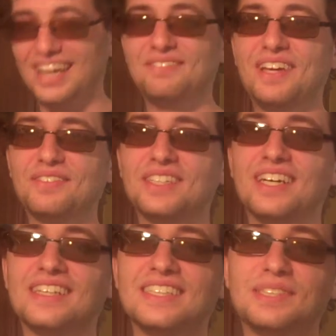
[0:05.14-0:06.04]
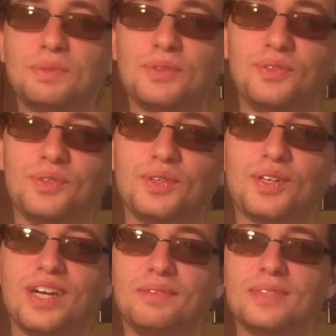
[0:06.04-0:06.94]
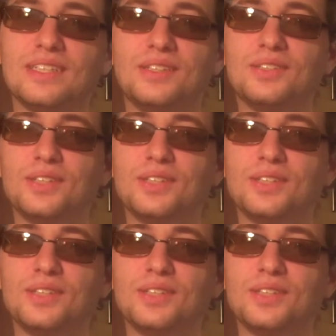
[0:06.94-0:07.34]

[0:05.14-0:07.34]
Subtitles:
I've never done this before. I'm a little